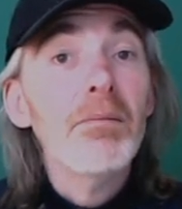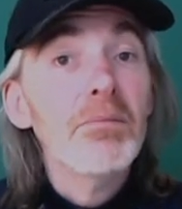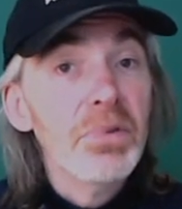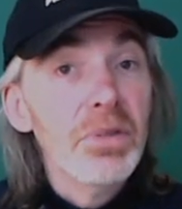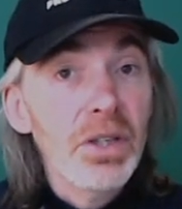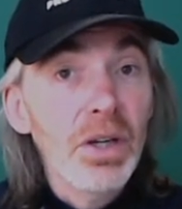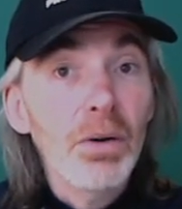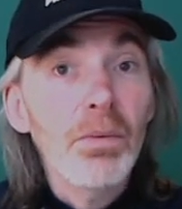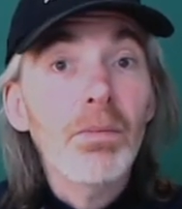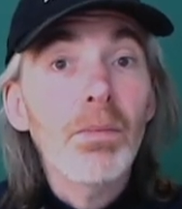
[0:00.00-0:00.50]

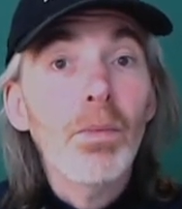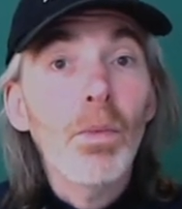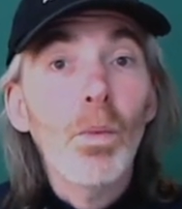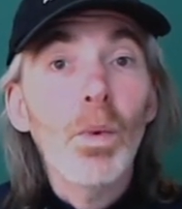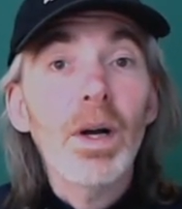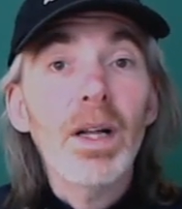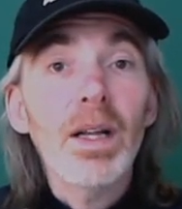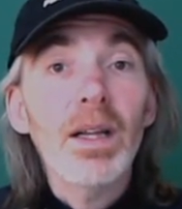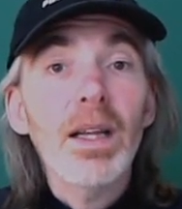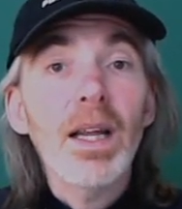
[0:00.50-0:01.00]
So
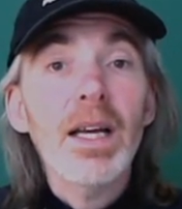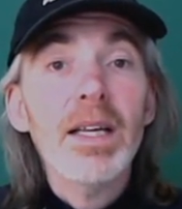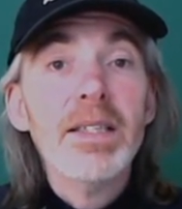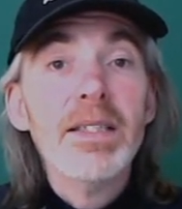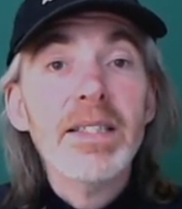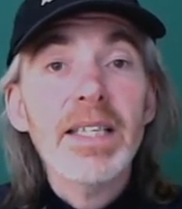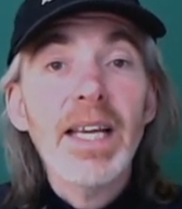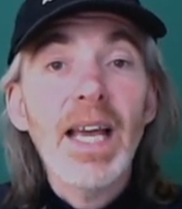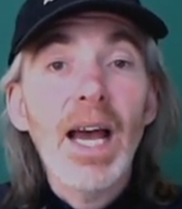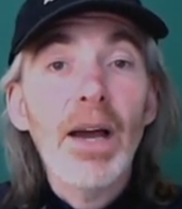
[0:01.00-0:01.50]
we'll
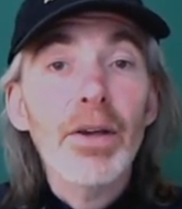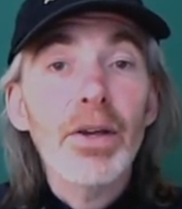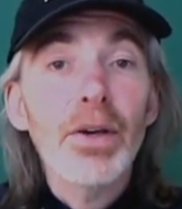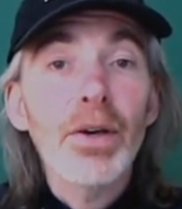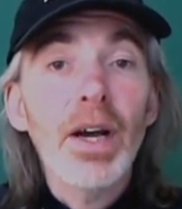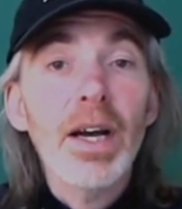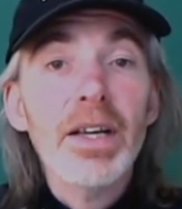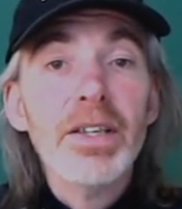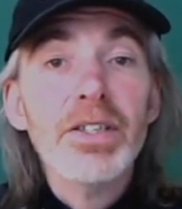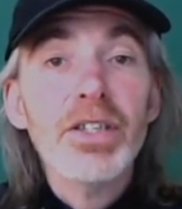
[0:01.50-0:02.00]
see how you
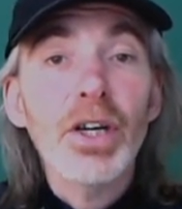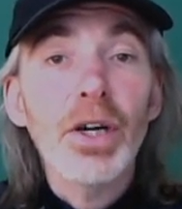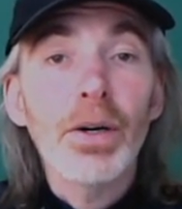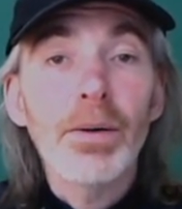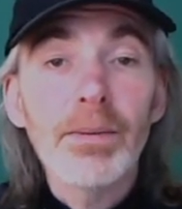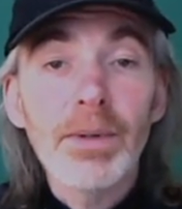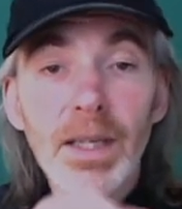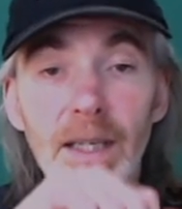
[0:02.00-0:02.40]
guys do.